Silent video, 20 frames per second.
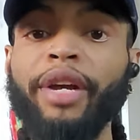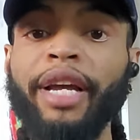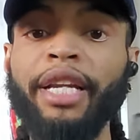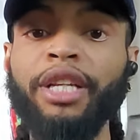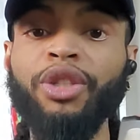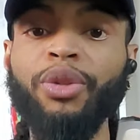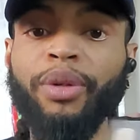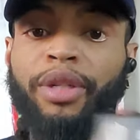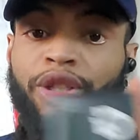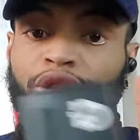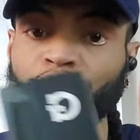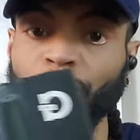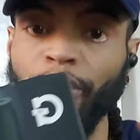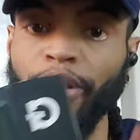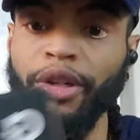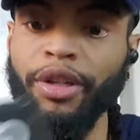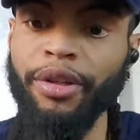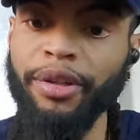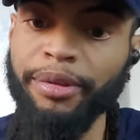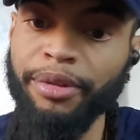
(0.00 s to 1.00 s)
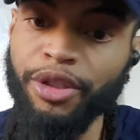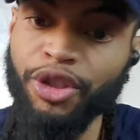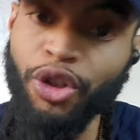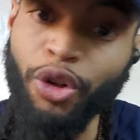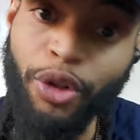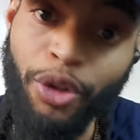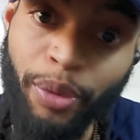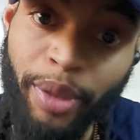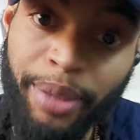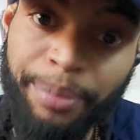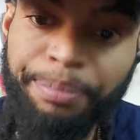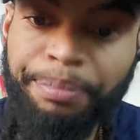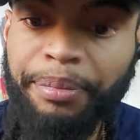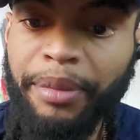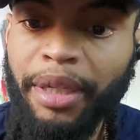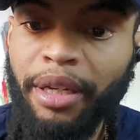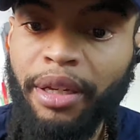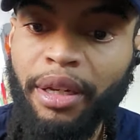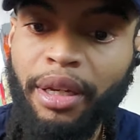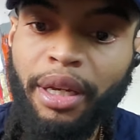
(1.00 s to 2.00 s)
I'll get into it and show you it.
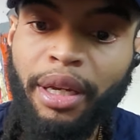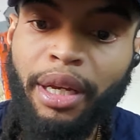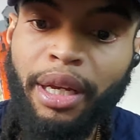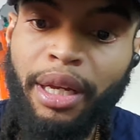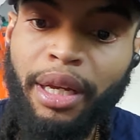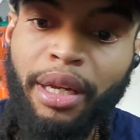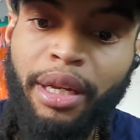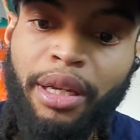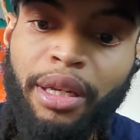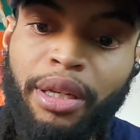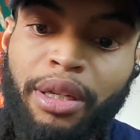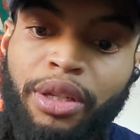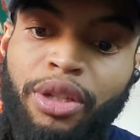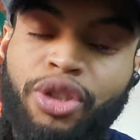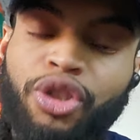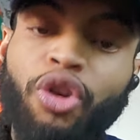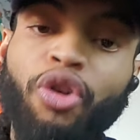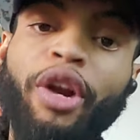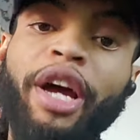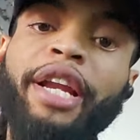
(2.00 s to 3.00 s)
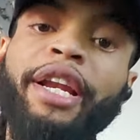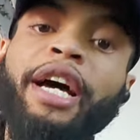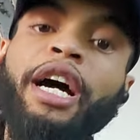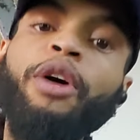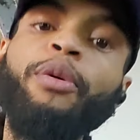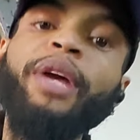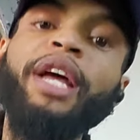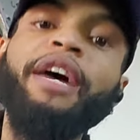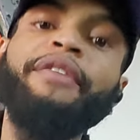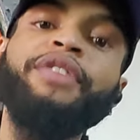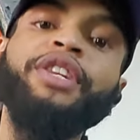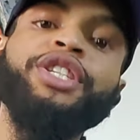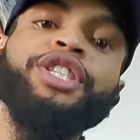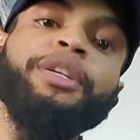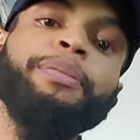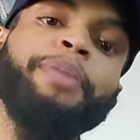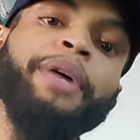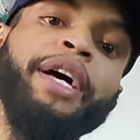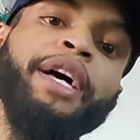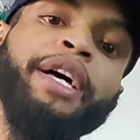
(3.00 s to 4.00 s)
So right now we have the
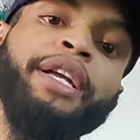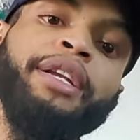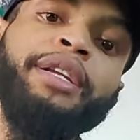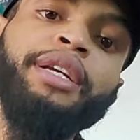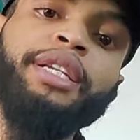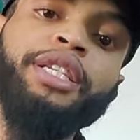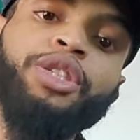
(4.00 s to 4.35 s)
G Pen.